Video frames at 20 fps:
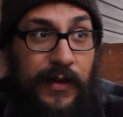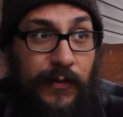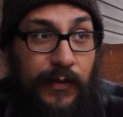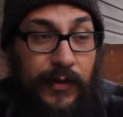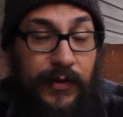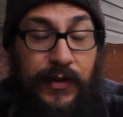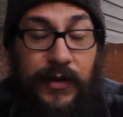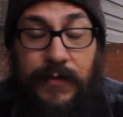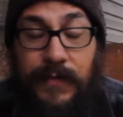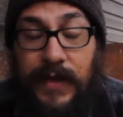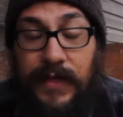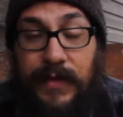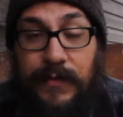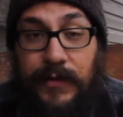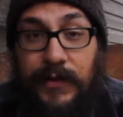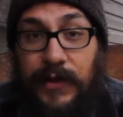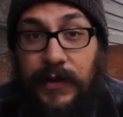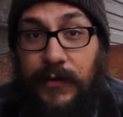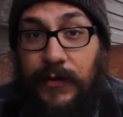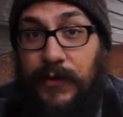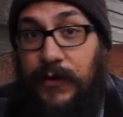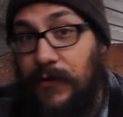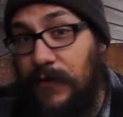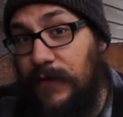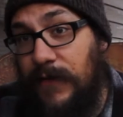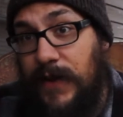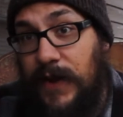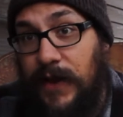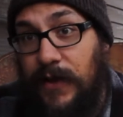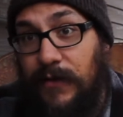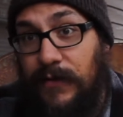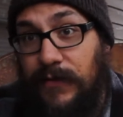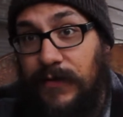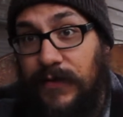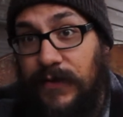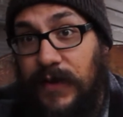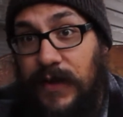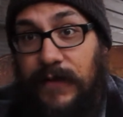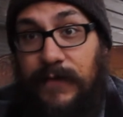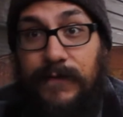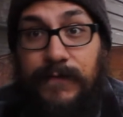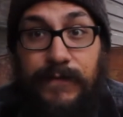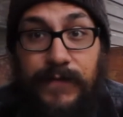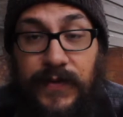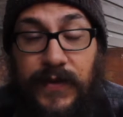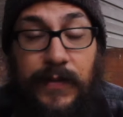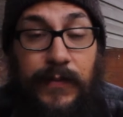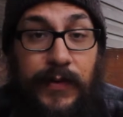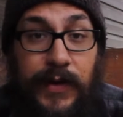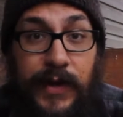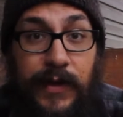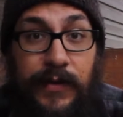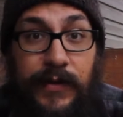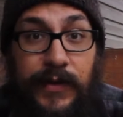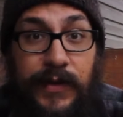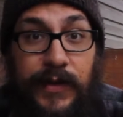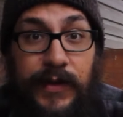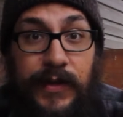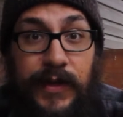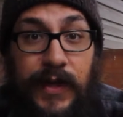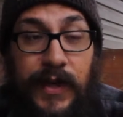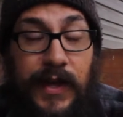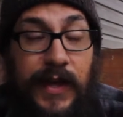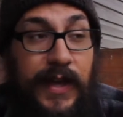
what's going to make them click on your video instead of someone else's?